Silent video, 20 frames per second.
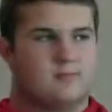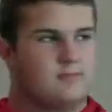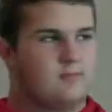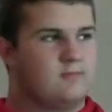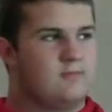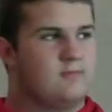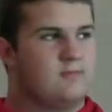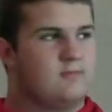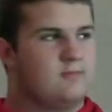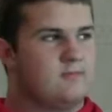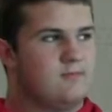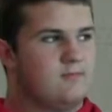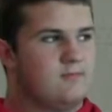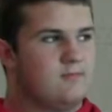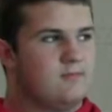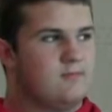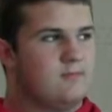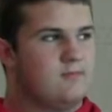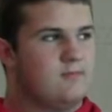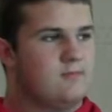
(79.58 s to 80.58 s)

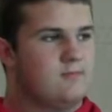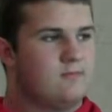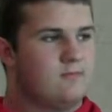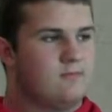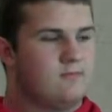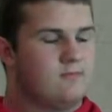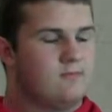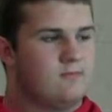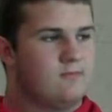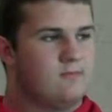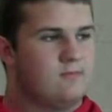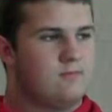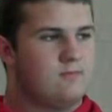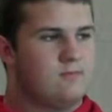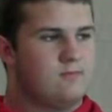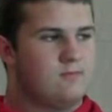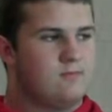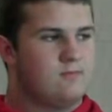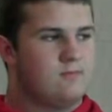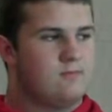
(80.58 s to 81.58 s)

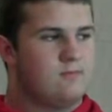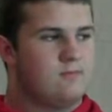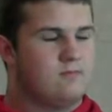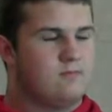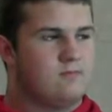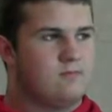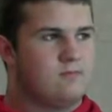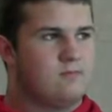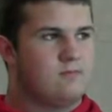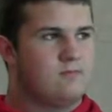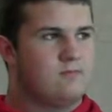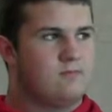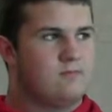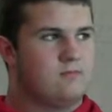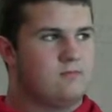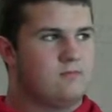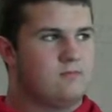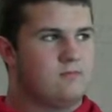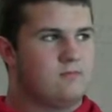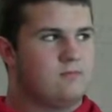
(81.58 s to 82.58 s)

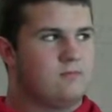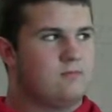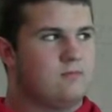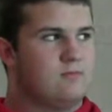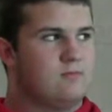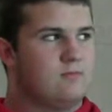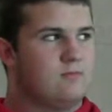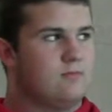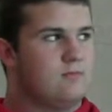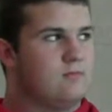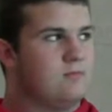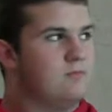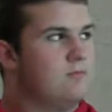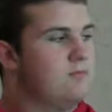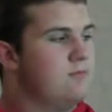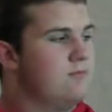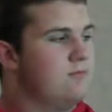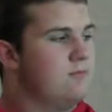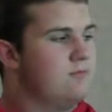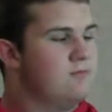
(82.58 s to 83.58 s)

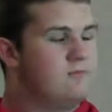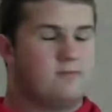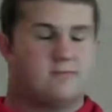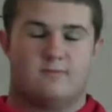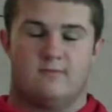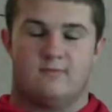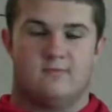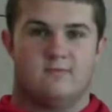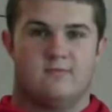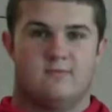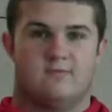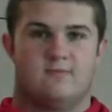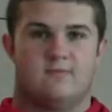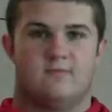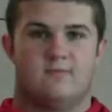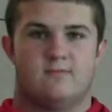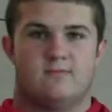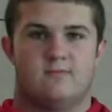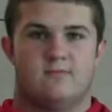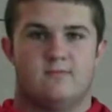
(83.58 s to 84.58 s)

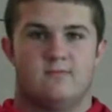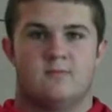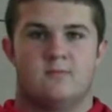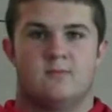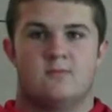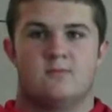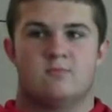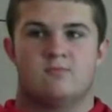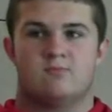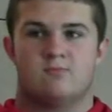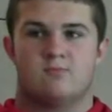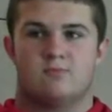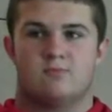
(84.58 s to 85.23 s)
The person shown says nothing.